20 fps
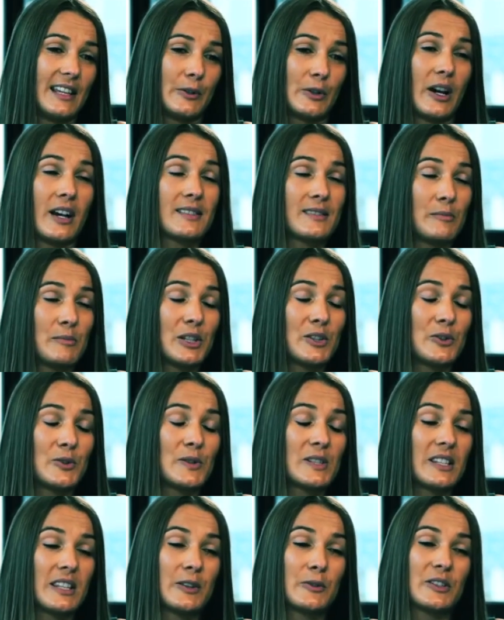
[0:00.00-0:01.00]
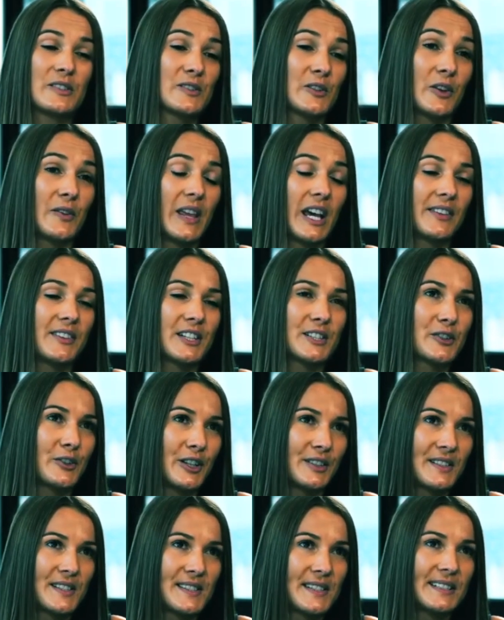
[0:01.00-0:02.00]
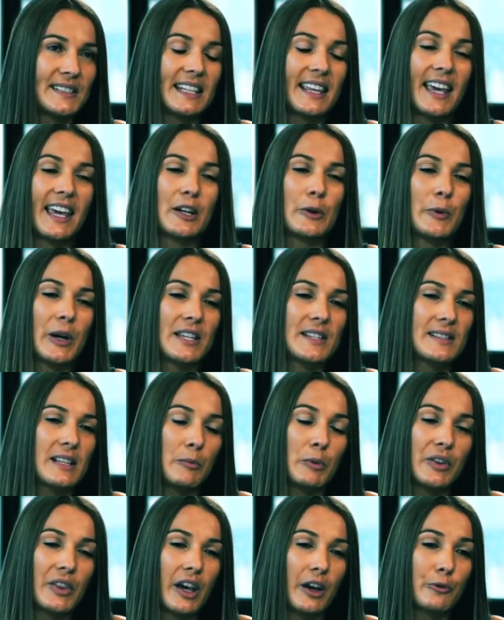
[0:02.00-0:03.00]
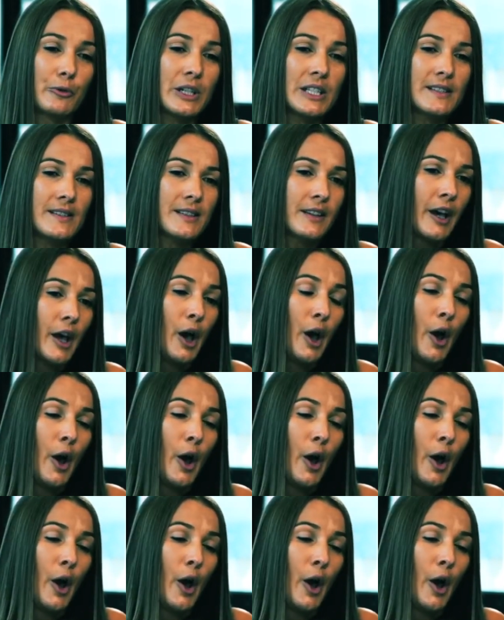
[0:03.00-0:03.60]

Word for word: there are some issues here, and so now they're trying to syndicate away some of that risk?